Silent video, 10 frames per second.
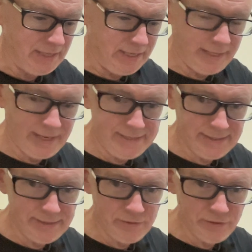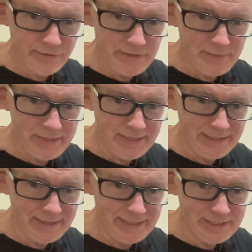And it has a little 3-pin
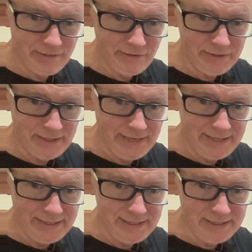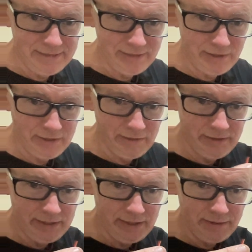connector on the end. I'll hold it over
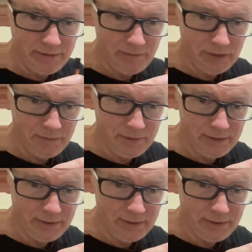there, you might be